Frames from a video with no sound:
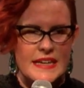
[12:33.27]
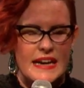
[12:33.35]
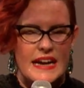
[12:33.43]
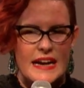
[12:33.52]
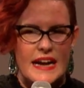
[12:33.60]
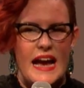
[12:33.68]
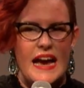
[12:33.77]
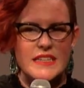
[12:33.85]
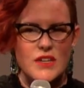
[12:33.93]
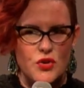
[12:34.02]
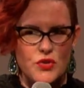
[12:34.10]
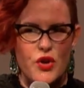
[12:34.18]
I
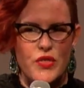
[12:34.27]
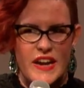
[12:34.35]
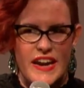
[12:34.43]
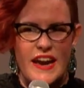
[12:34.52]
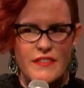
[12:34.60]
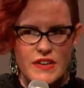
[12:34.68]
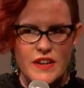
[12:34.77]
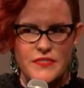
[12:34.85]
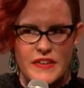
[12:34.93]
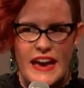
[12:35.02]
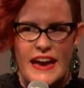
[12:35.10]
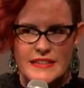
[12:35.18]
don't know that I have enough
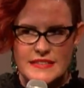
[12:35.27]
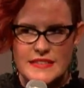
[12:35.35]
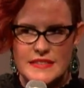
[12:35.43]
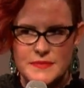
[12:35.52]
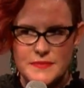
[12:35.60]
gas.